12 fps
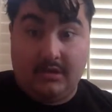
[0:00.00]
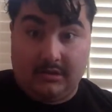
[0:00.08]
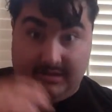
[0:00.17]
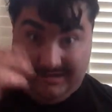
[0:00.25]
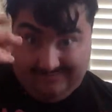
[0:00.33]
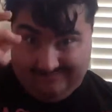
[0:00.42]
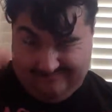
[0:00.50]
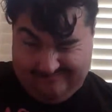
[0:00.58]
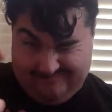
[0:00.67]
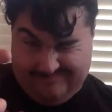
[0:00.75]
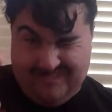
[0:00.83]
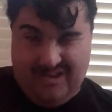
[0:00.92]
So
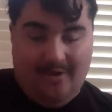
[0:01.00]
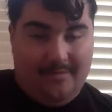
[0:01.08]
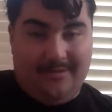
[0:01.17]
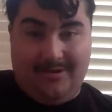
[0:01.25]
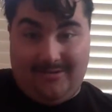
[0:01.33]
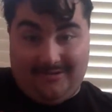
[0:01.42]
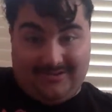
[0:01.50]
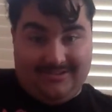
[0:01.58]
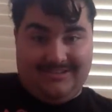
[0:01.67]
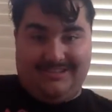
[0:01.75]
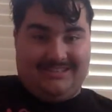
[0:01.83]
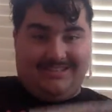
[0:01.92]
hope you all
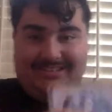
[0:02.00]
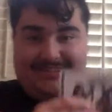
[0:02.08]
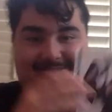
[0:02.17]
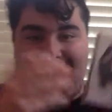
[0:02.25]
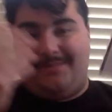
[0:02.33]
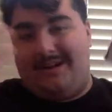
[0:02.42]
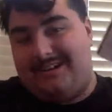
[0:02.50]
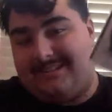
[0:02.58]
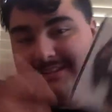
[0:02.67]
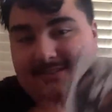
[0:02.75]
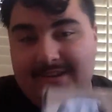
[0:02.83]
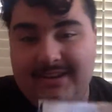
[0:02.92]
enjoyed this little
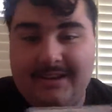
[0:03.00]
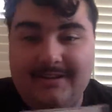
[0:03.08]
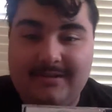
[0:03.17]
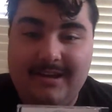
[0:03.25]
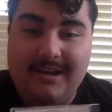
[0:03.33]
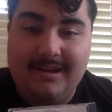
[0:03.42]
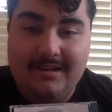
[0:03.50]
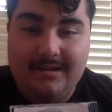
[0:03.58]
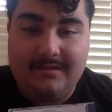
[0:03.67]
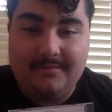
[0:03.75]
unboxing video, and